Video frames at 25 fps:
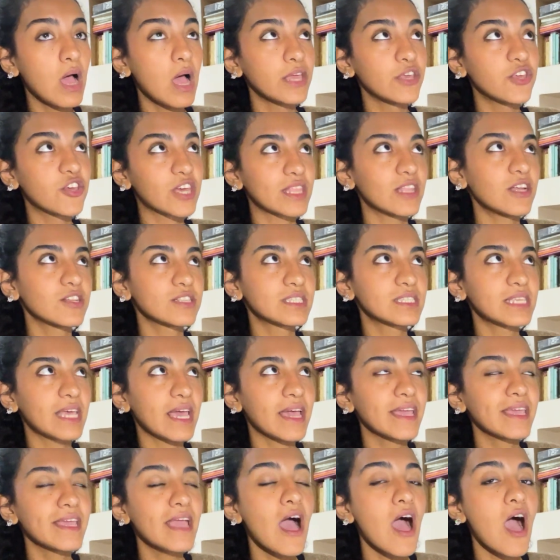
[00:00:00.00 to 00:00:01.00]
you cannot
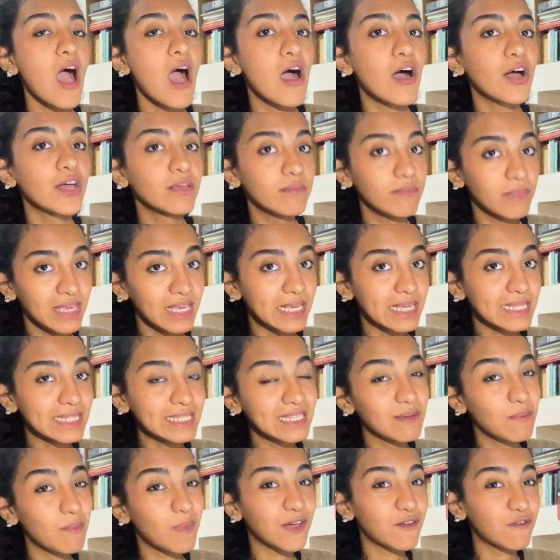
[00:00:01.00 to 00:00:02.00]
say, I meet
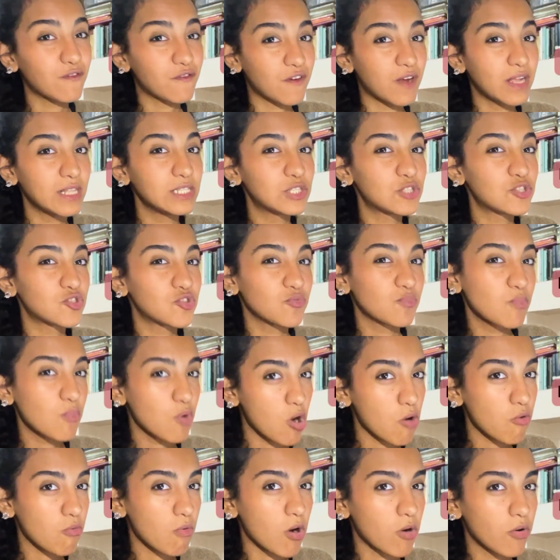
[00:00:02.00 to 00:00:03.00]
my friends
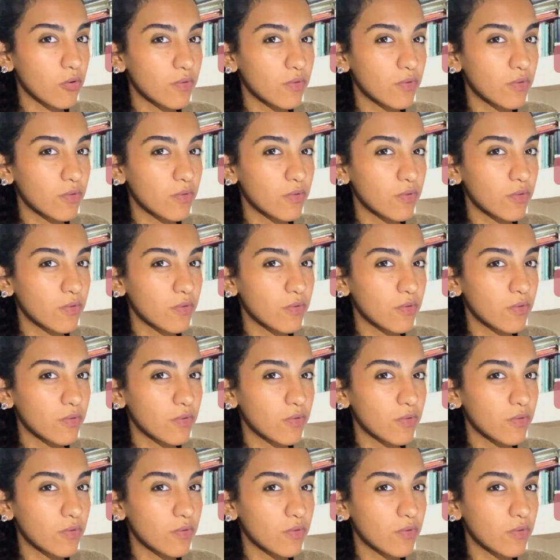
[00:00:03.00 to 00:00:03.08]
tomorrow.